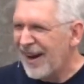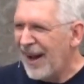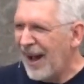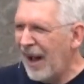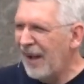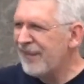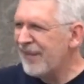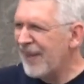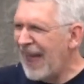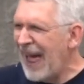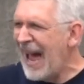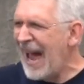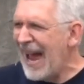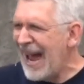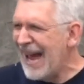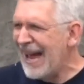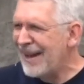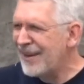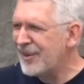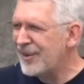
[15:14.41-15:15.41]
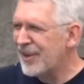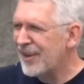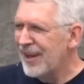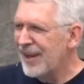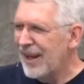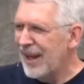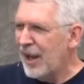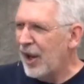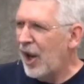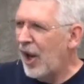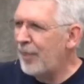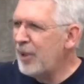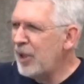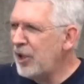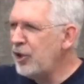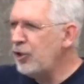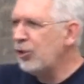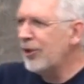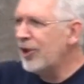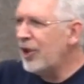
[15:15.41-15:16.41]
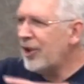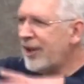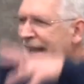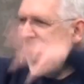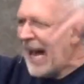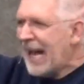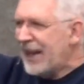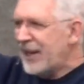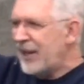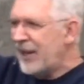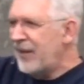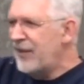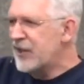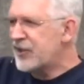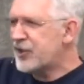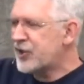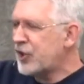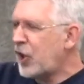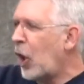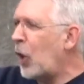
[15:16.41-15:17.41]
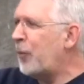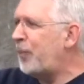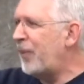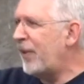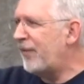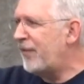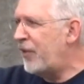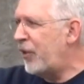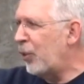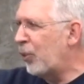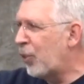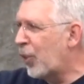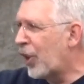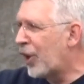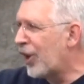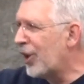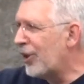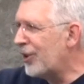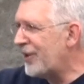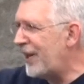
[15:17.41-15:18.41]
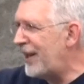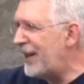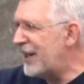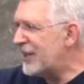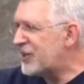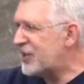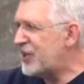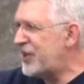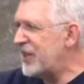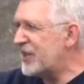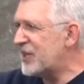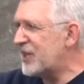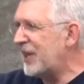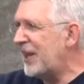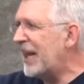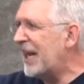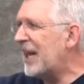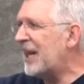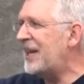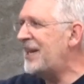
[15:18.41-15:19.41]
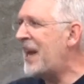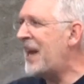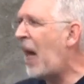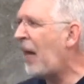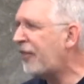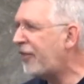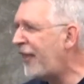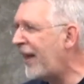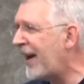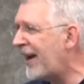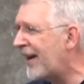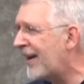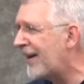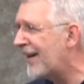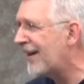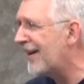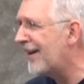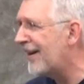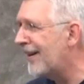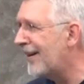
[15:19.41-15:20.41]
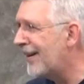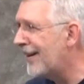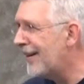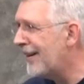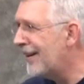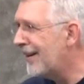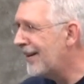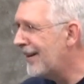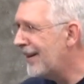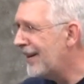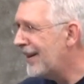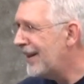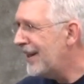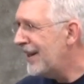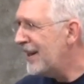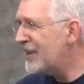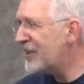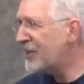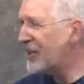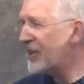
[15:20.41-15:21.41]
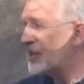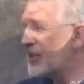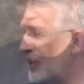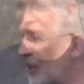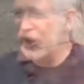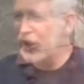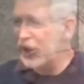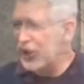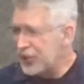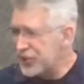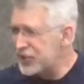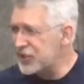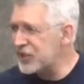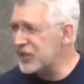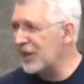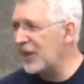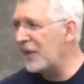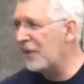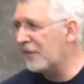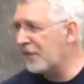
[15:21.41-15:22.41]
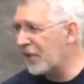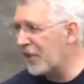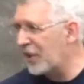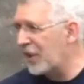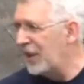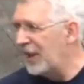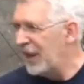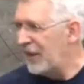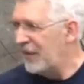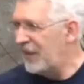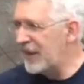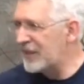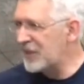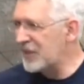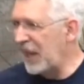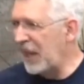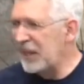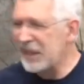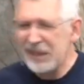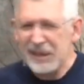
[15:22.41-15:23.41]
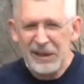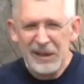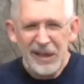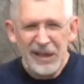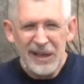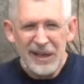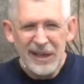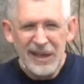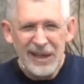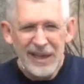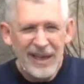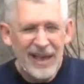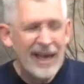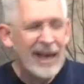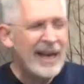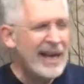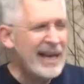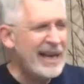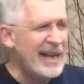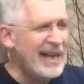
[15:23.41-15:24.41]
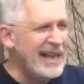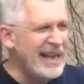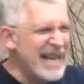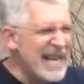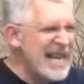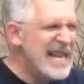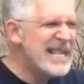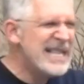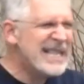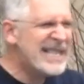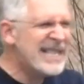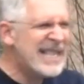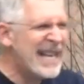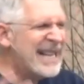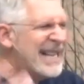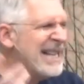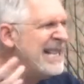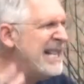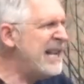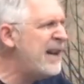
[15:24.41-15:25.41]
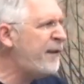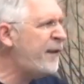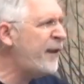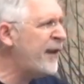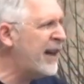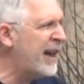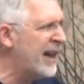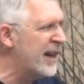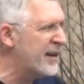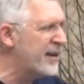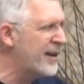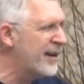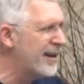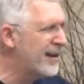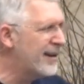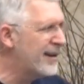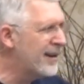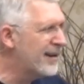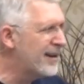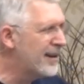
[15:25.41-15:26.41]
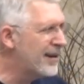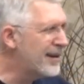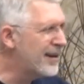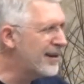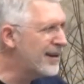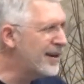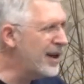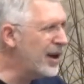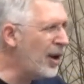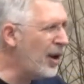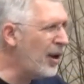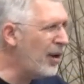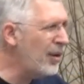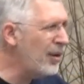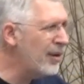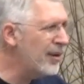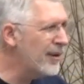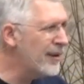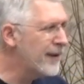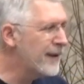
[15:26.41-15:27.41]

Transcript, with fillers: of land. I mean, you look at it in the scope of the world, and it's this little nothing. It's this little sliver that's like uh, insignificant, you know?